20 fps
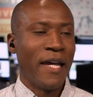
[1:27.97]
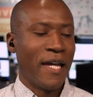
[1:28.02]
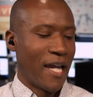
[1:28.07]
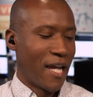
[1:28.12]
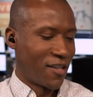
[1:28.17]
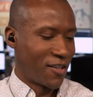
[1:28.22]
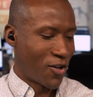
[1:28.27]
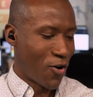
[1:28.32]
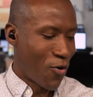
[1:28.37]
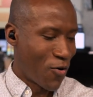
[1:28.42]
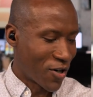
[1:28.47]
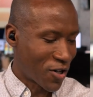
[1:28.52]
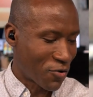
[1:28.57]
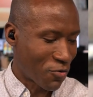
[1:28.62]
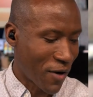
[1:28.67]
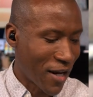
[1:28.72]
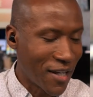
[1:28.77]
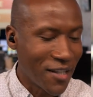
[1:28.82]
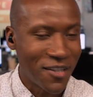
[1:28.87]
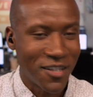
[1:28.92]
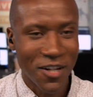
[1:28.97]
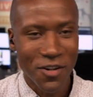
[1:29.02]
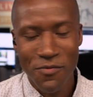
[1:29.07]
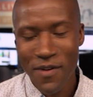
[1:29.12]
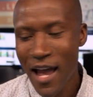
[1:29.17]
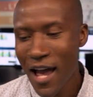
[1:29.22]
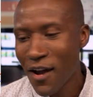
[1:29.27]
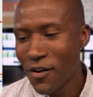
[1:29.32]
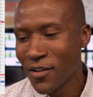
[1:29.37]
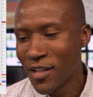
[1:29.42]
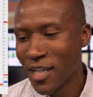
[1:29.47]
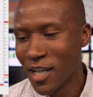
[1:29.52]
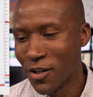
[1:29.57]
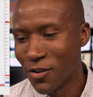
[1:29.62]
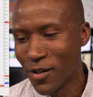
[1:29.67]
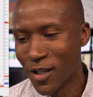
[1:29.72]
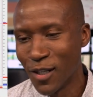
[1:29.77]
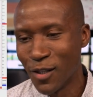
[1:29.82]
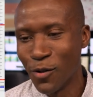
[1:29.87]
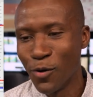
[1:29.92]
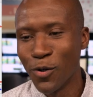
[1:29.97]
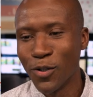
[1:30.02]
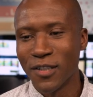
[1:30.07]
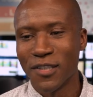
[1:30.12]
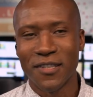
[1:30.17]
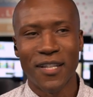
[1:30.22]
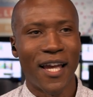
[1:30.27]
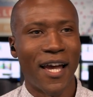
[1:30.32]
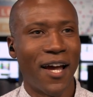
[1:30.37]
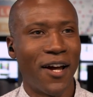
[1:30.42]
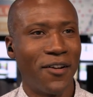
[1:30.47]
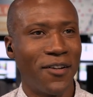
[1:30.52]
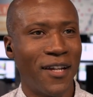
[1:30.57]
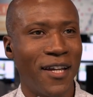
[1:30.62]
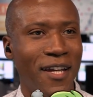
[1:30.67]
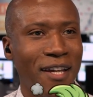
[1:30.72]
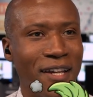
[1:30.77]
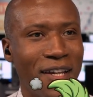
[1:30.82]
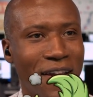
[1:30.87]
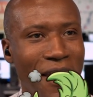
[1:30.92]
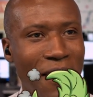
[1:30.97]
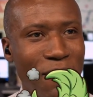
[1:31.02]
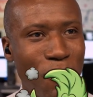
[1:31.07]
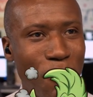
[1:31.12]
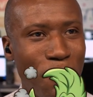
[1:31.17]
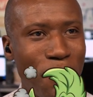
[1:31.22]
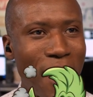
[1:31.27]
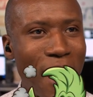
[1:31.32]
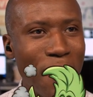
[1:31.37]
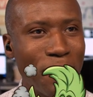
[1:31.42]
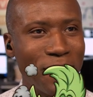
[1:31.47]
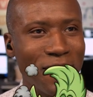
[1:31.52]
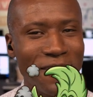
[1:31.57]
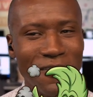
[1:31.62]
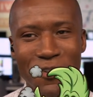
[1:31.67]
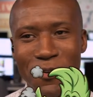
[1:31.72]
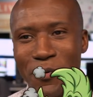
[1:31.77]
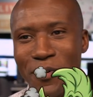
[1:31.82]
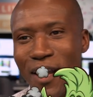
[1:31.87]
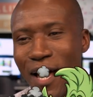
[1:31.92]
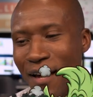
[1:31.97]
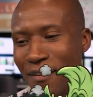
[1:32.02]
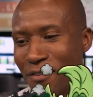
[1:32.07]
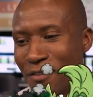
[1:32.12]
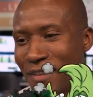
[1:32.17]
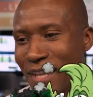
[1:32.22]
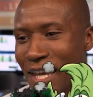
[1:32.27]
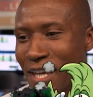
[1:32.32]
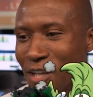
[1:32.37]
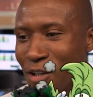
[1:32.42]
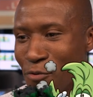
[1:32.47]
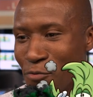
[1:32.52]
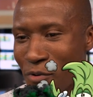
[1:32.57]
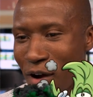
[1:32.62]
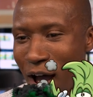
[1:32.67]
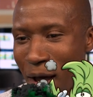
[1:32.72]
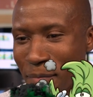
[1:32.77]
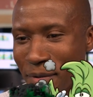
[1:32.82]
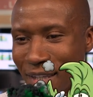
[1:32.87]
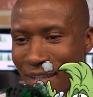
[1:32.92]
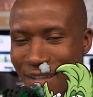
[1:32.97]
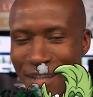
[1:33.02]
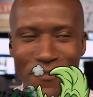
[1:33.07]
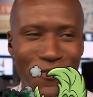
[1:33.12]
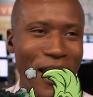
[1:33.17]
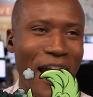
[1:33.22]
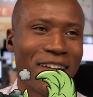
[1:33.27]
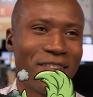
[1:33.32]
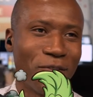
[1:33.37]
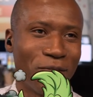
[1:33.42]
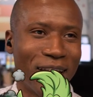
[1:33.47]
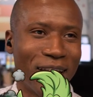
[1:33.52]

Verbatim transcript: it's going crazy around here in Lordstown, and we'll pop this new one off. And thank you, Robbie. If you guys don't